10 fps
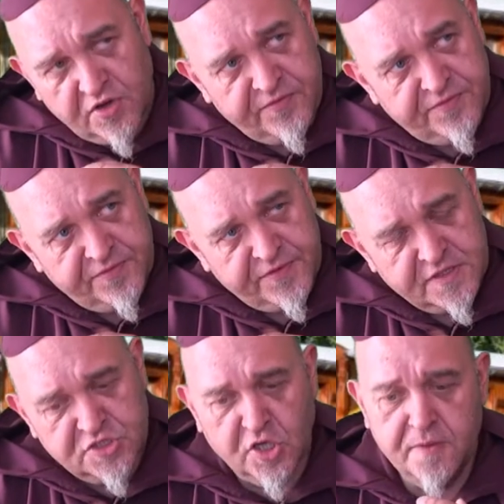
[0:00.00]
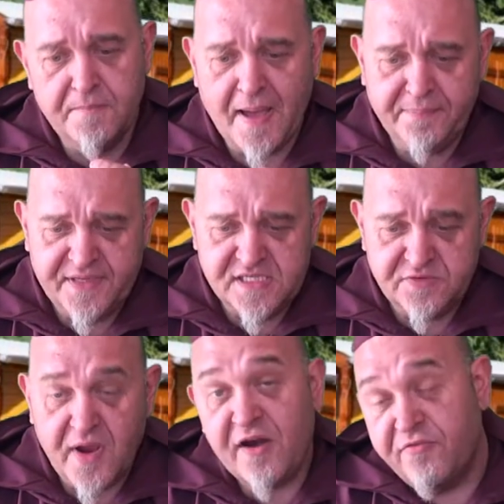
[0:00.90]
of John
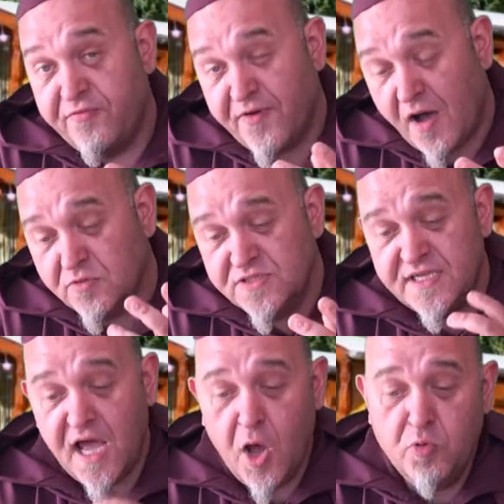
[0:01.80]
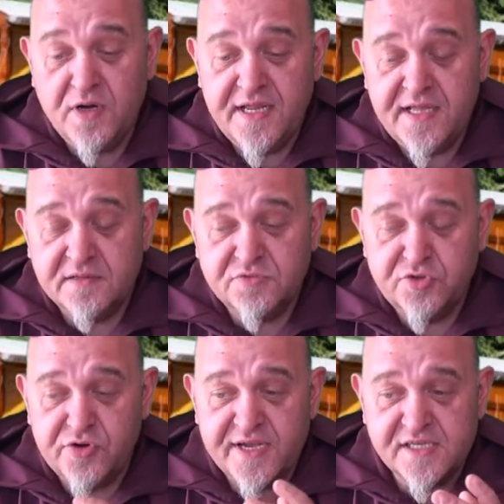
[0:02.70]
Baptist were found only
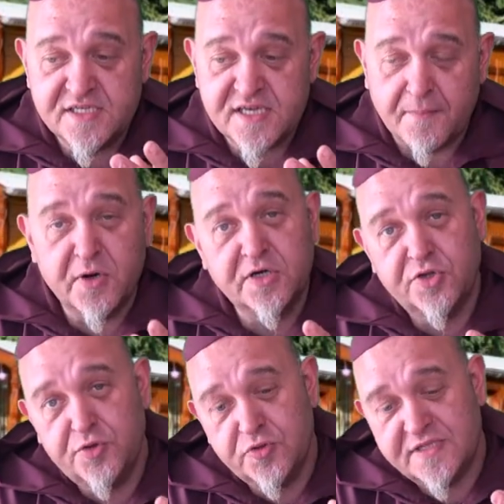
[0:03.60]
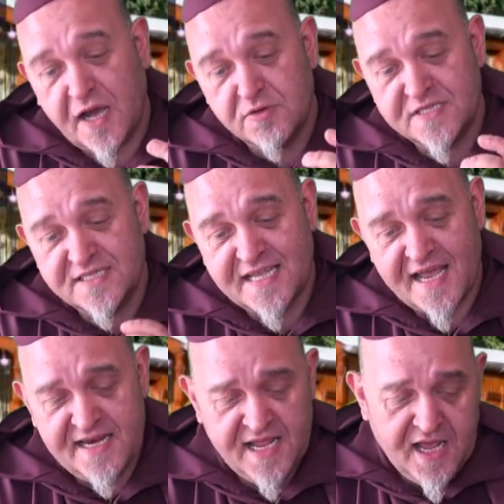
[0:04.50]
during summer
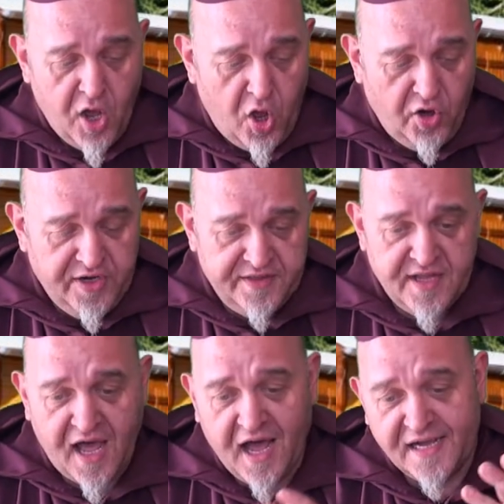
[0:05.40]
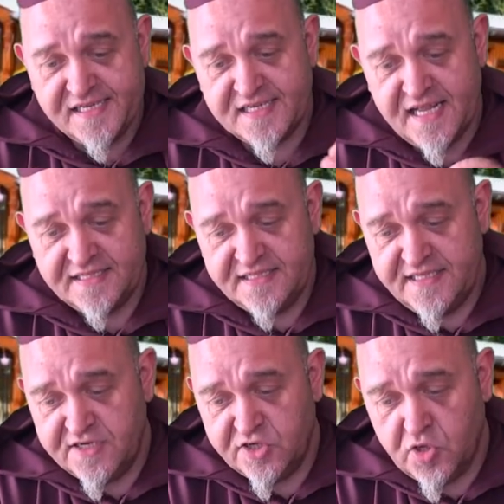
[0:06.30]
2010 on an island
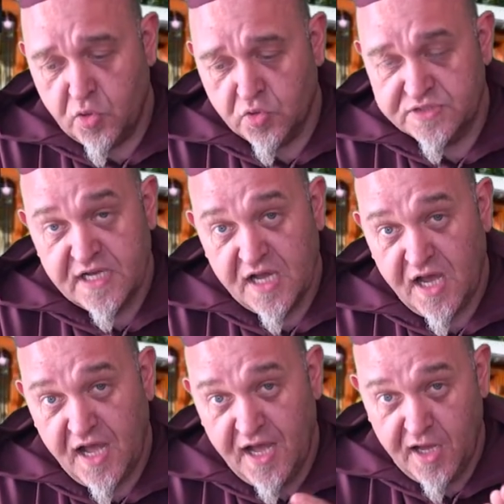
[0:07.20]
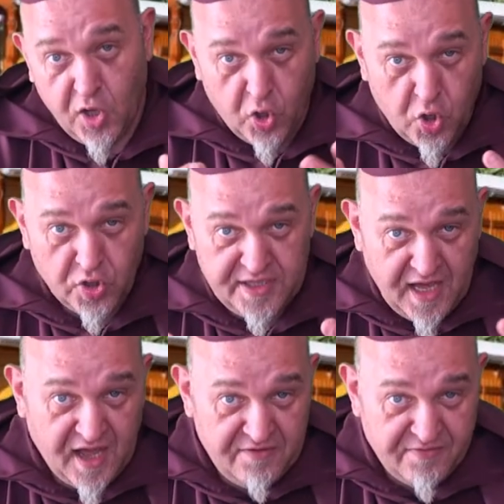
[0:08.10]
here called
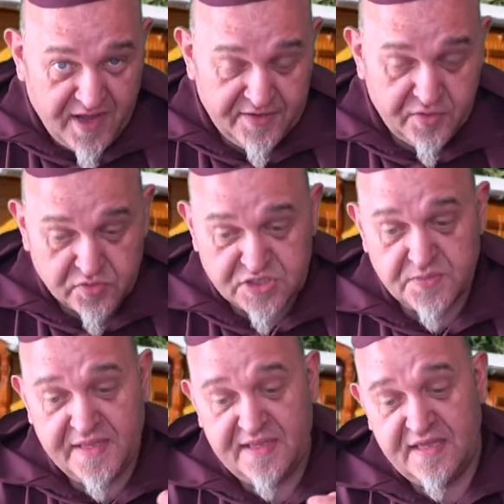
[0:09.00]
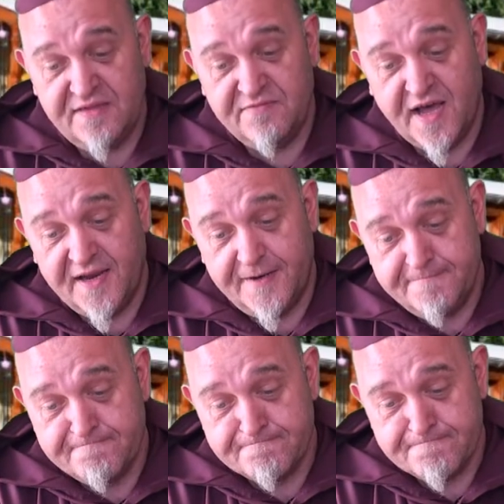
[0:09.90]
Holy Ivan or Sveti
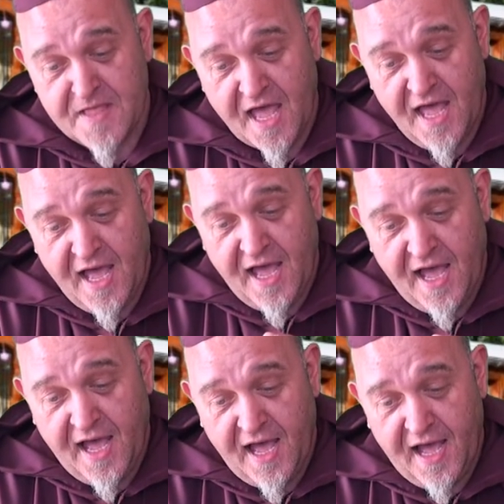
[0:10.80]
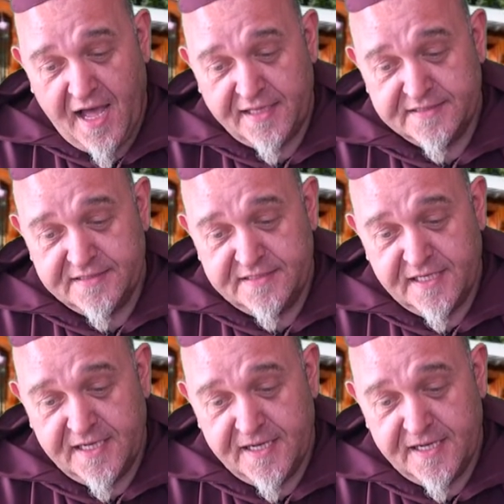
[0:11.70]
Ivan. And